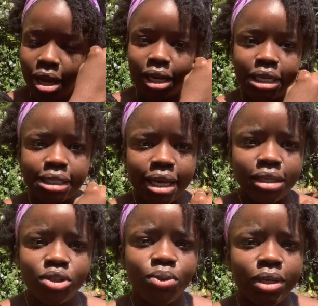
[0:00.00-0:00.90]
Later
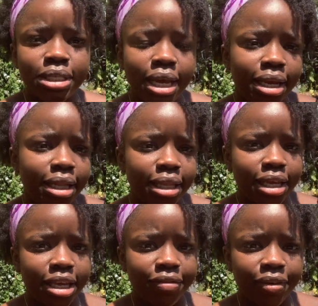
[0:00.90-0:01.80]
towards like the
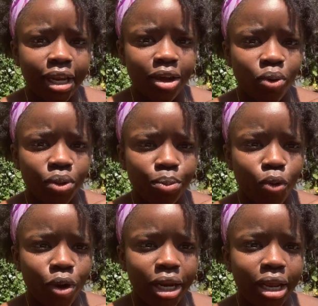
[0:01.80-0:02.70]
evening or the
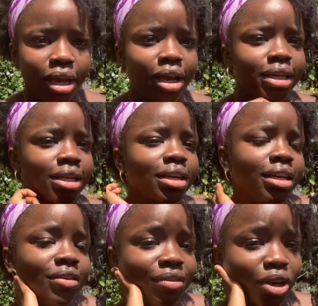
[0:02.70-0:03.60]
morning, I said
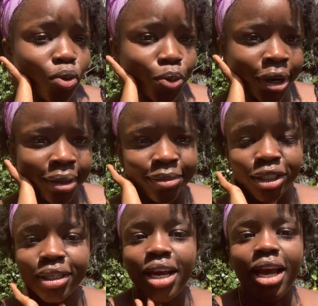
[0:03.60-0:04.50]
evening or morning,
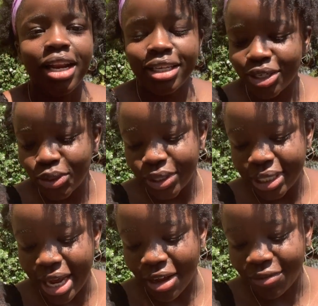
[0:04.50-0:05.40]
later towards
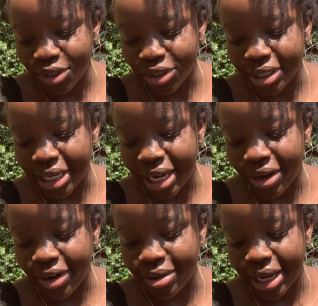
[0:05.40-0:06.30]
the afternoon, like
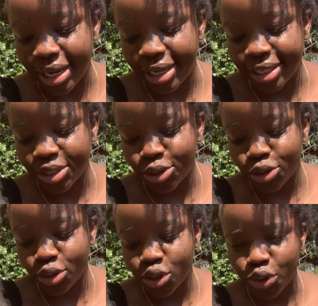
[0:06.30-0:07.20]
around like
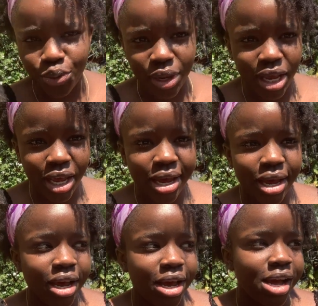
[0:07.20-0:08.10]
3,
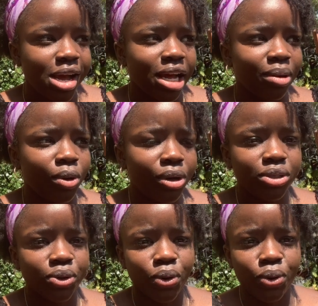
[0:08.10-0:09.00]
I'm going to
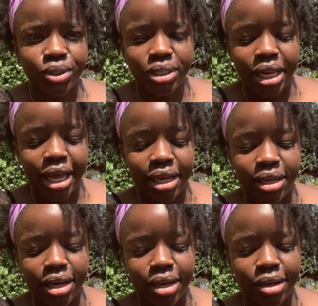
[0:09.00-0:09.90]
go to like
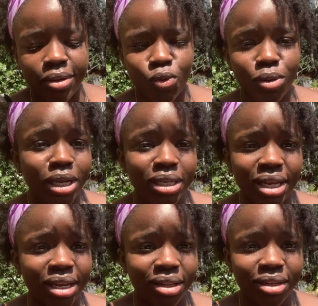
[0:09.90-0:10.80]
one place
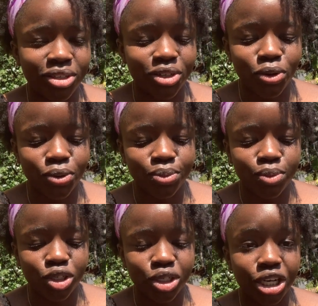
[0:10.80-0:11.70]
like this to go
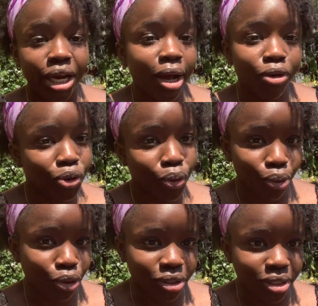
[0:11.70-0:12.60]
check out
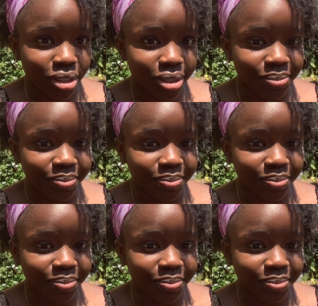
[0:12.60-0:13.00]
Cronuts.